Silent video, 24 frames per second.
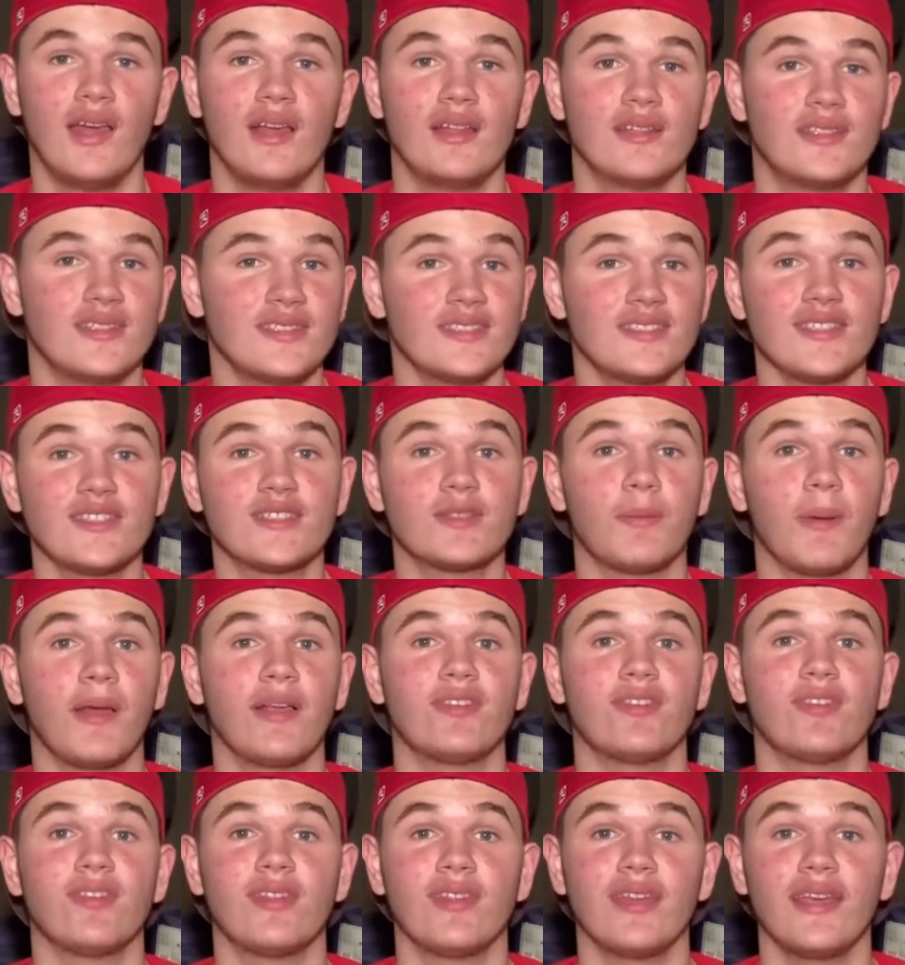This
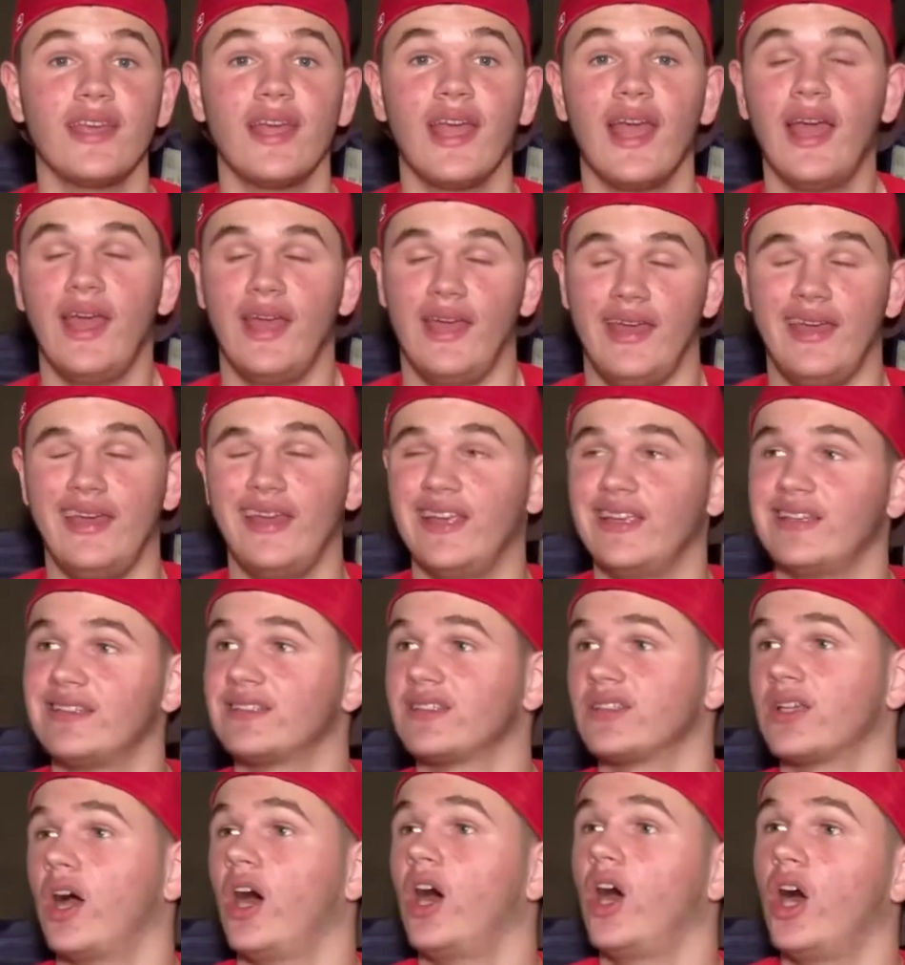expansion thing
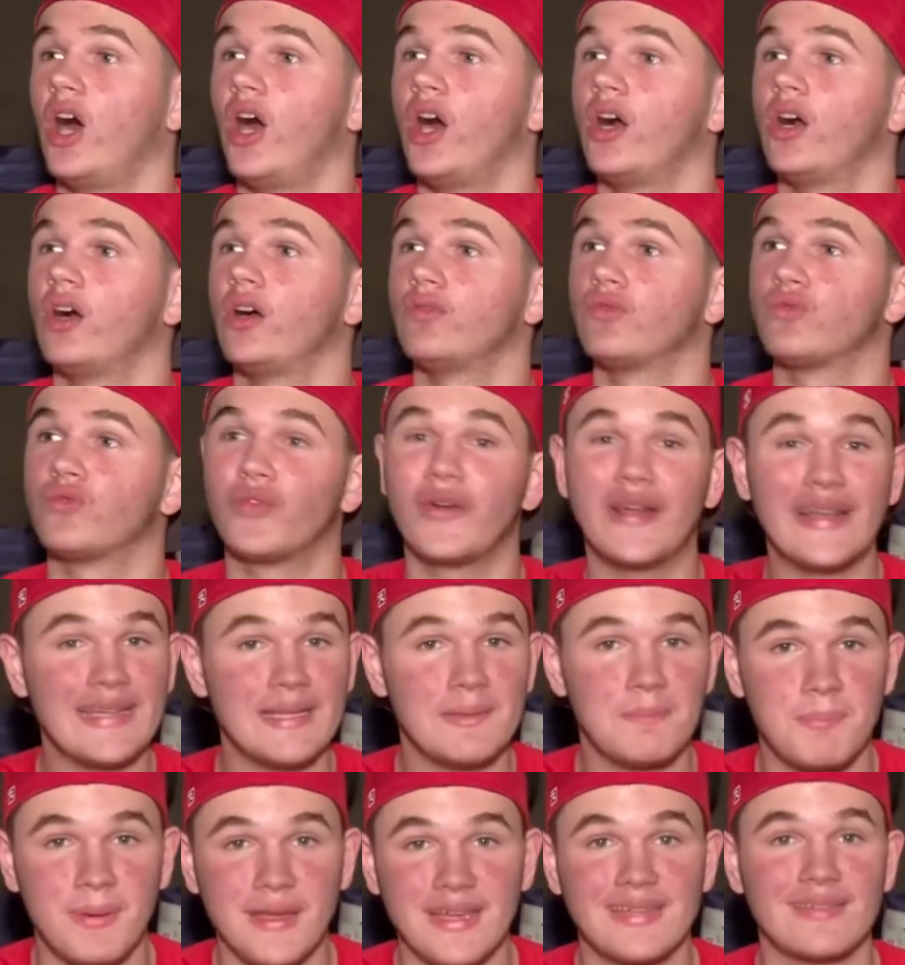is a really
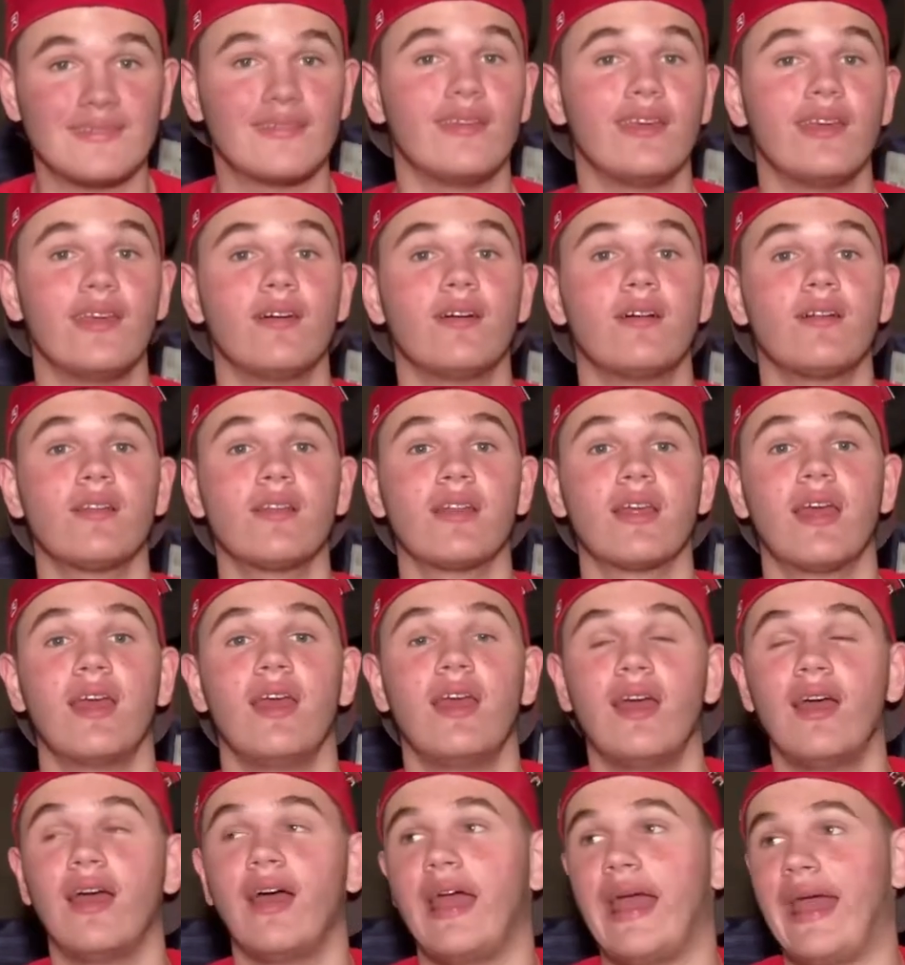big deal,
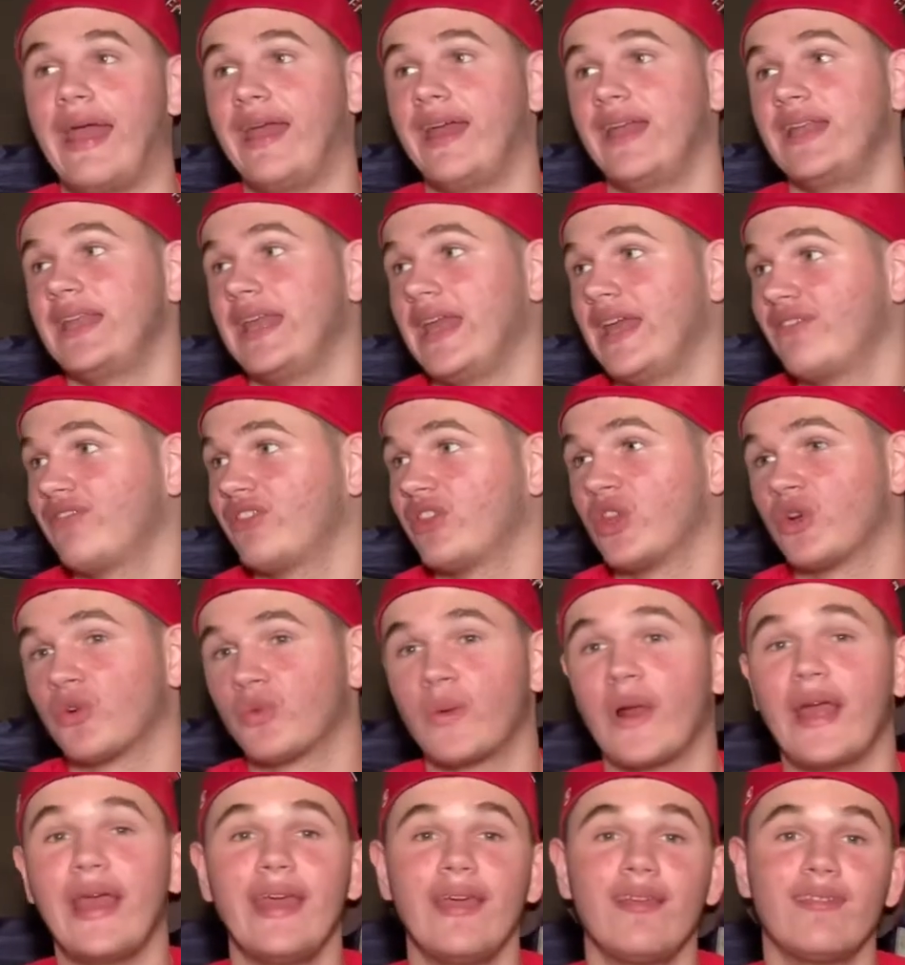and if the
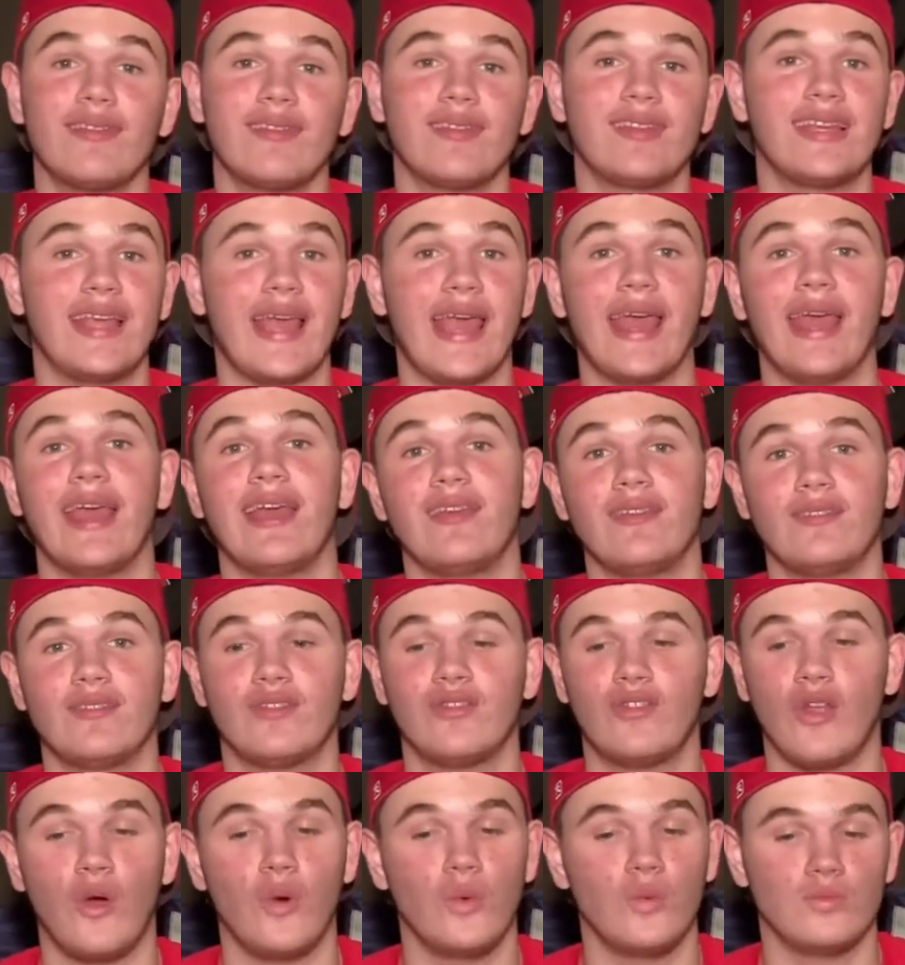Rays and the A's
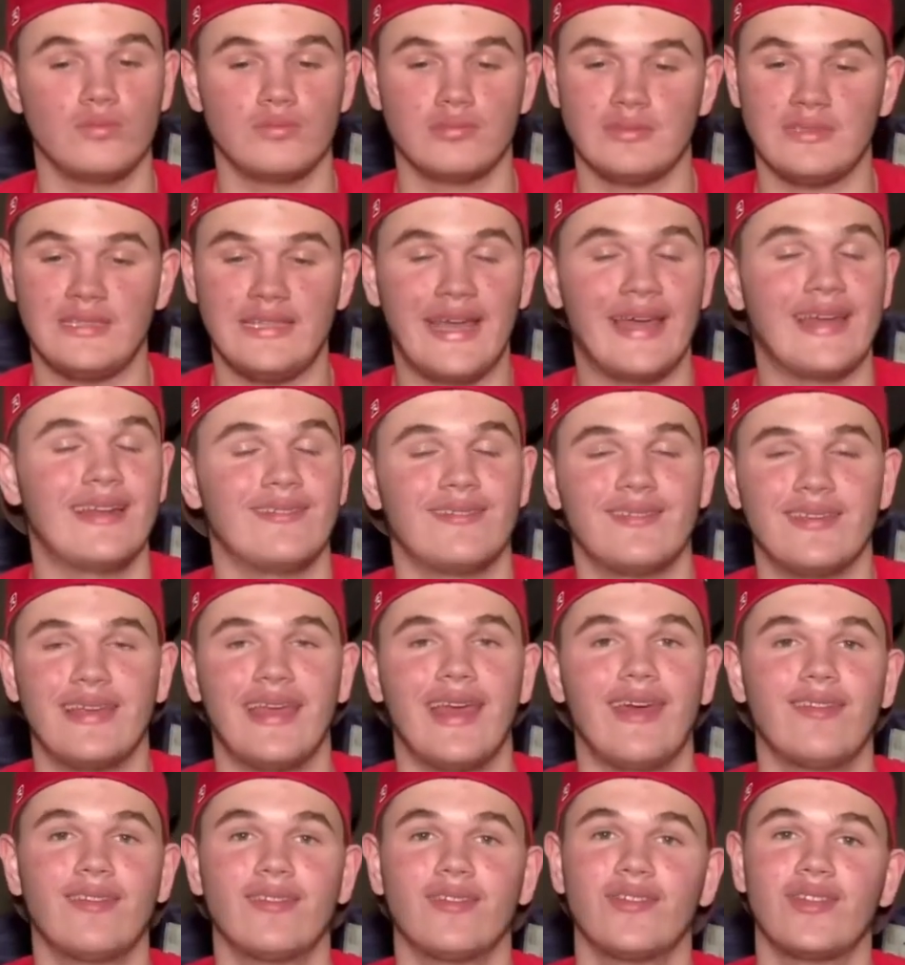don't get it
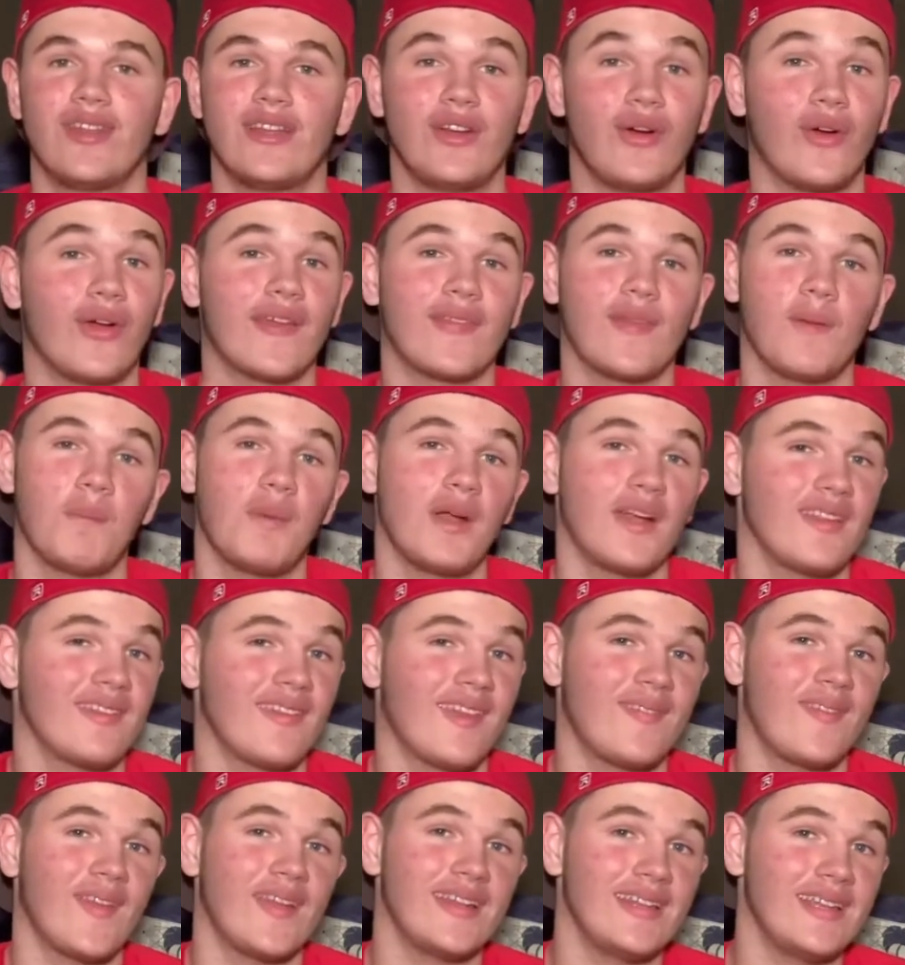together, they don't get the money
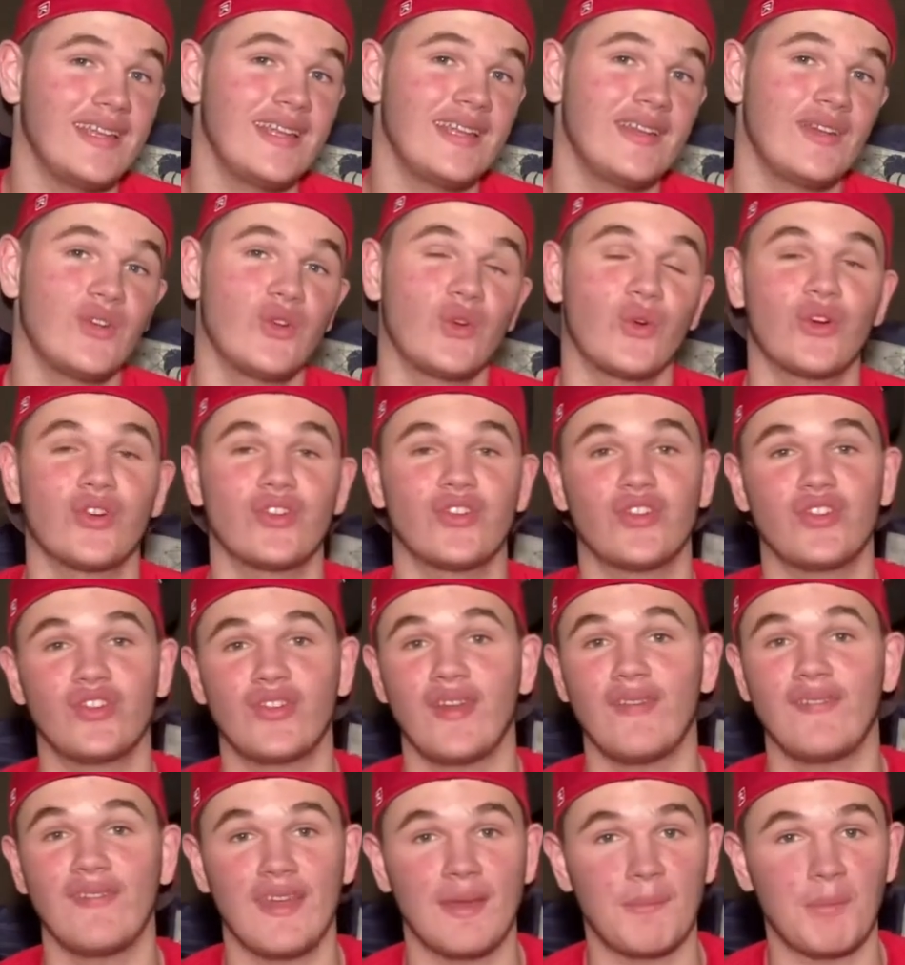that they need in order to stay
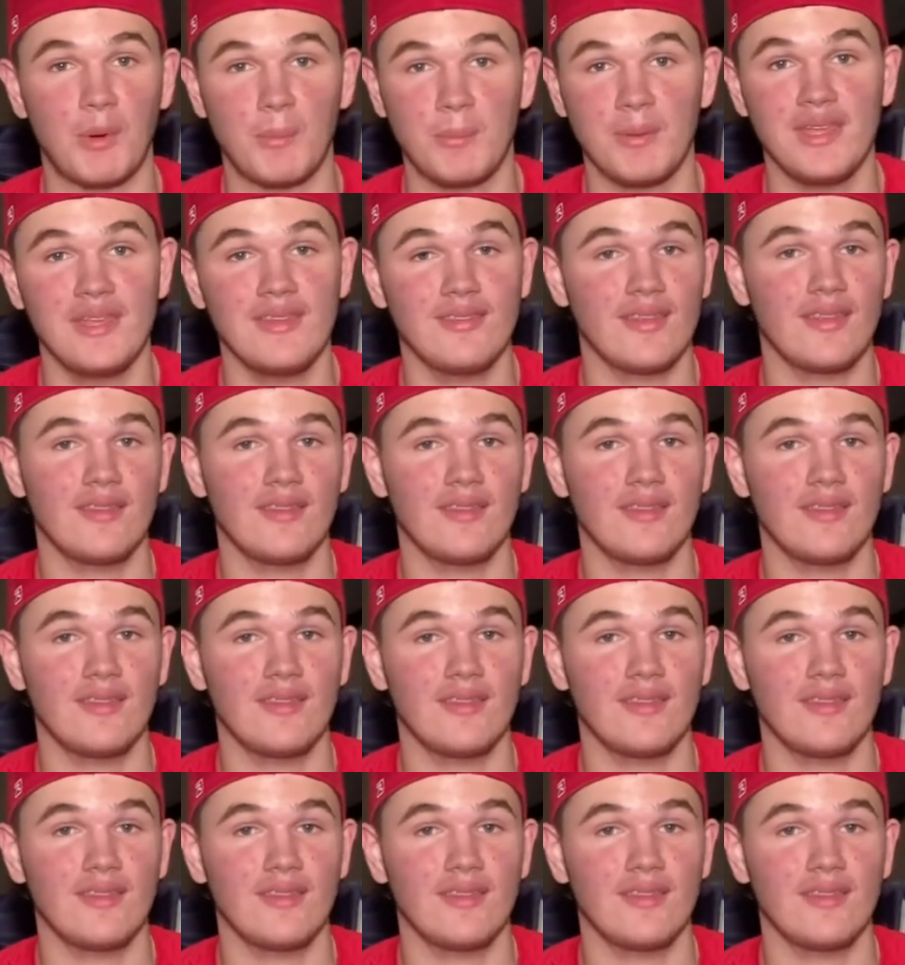in the MLB, then